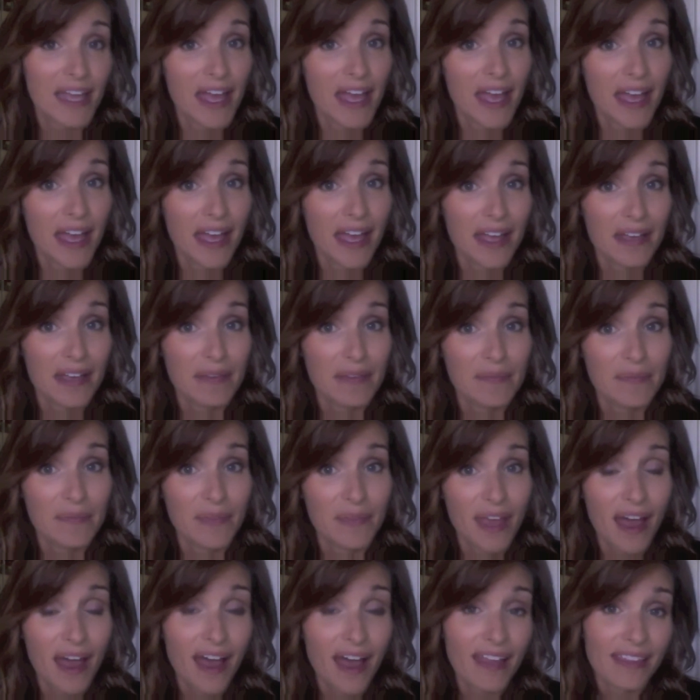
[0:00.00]

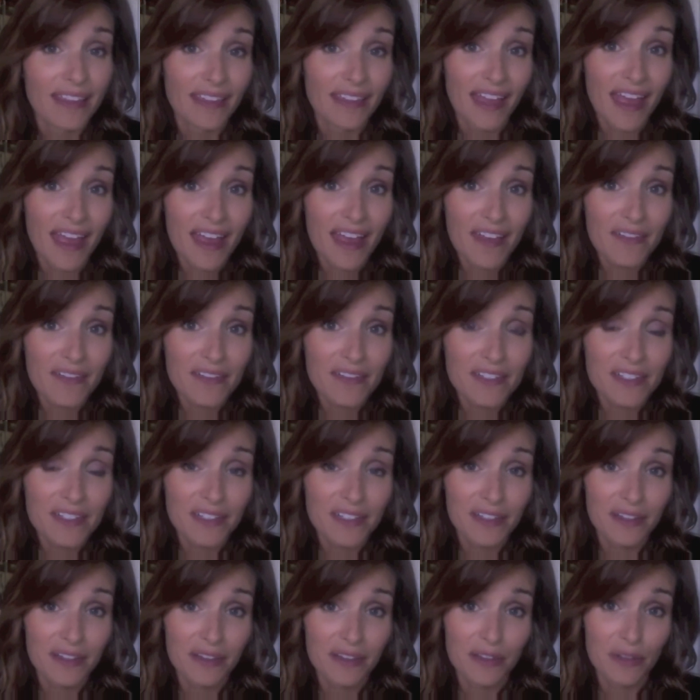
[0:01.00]
I left
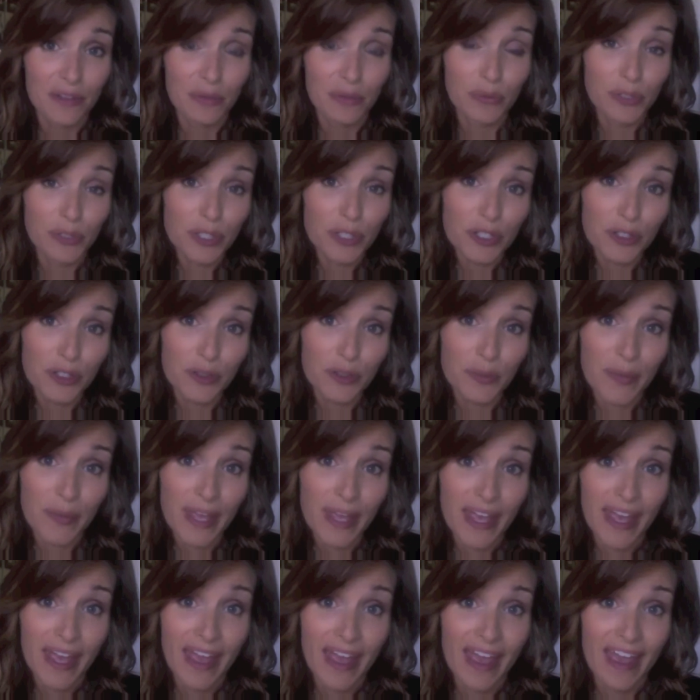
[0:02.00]
the room
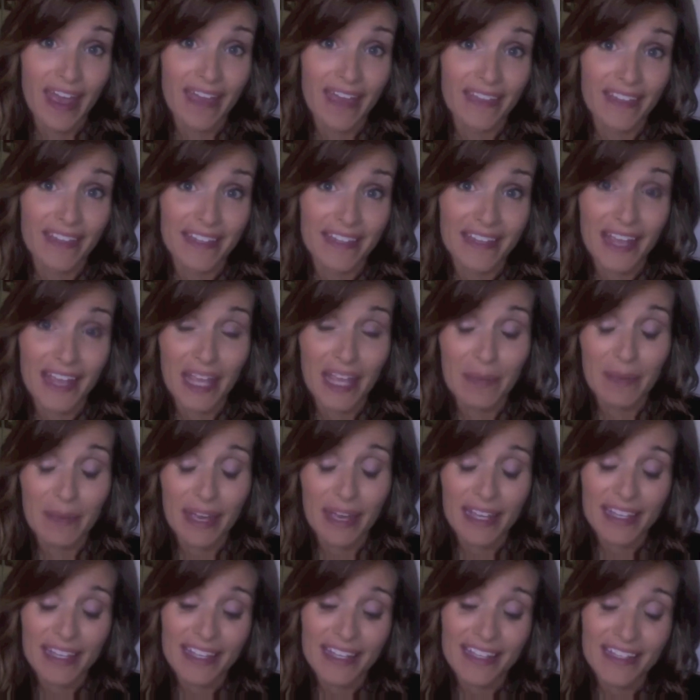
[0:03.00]
and then came
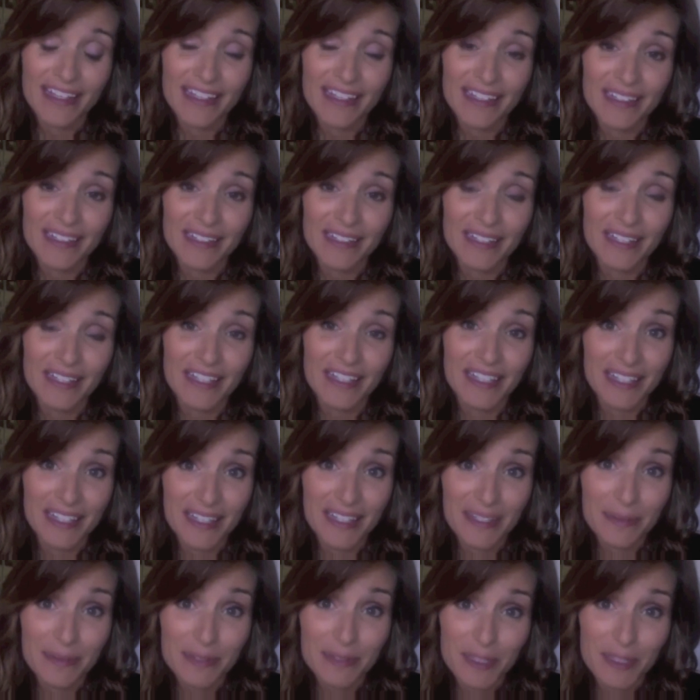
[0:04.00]
back in, he was